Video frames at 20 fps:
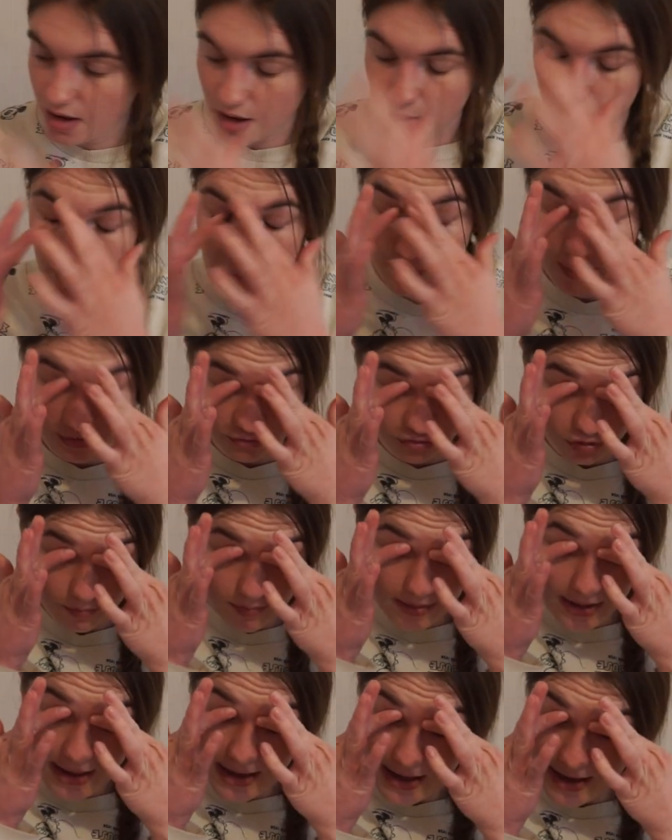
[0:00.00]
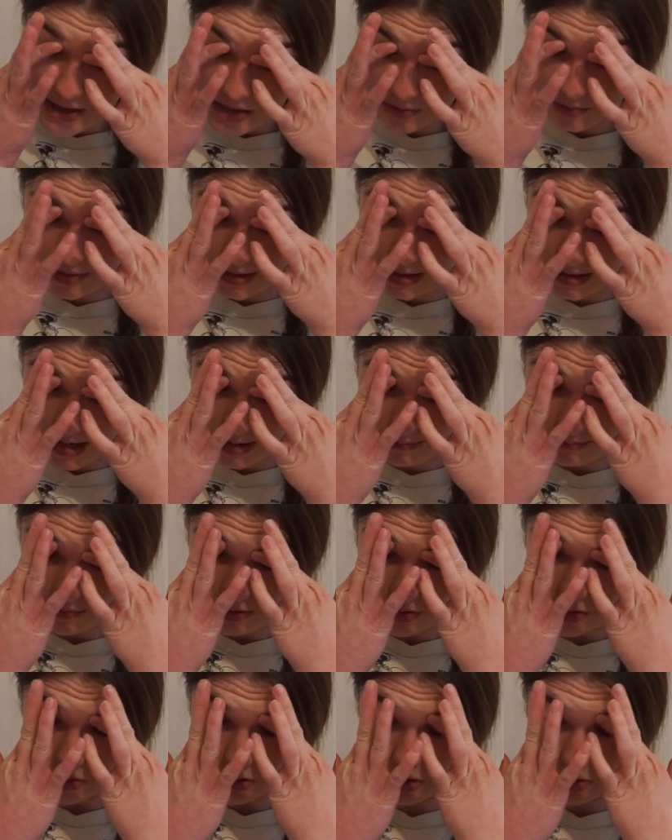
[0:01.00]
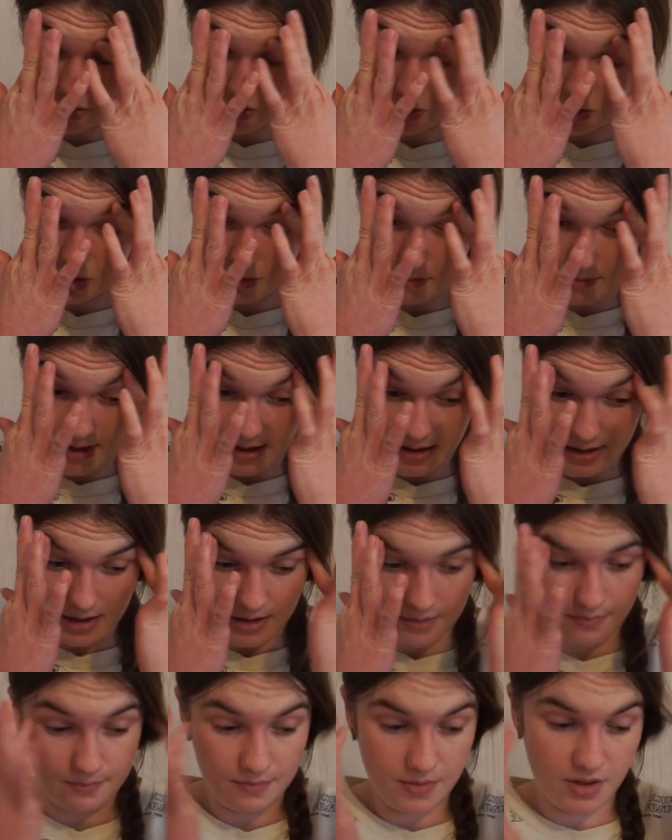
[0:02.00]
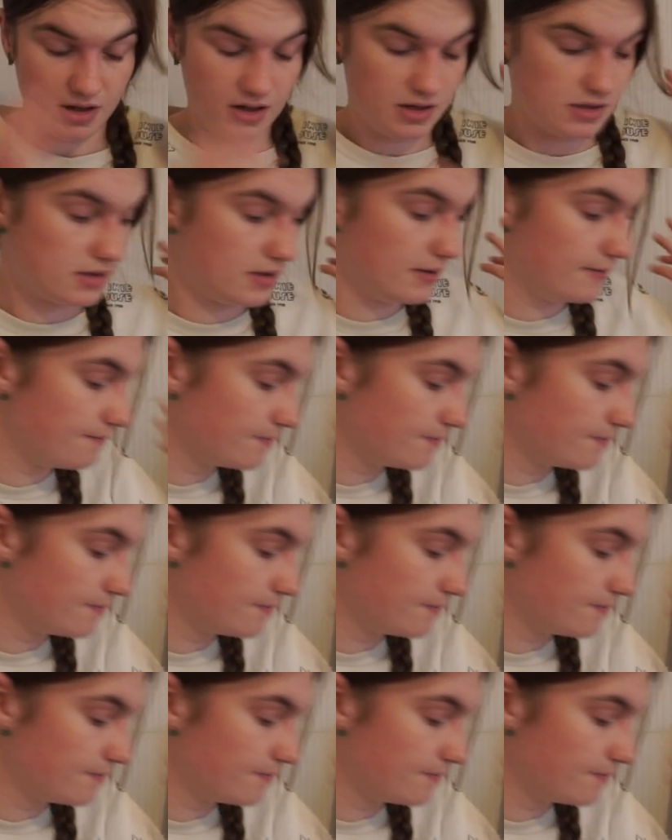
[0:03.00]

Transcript: My bedroom hates B&M, and so does my purse.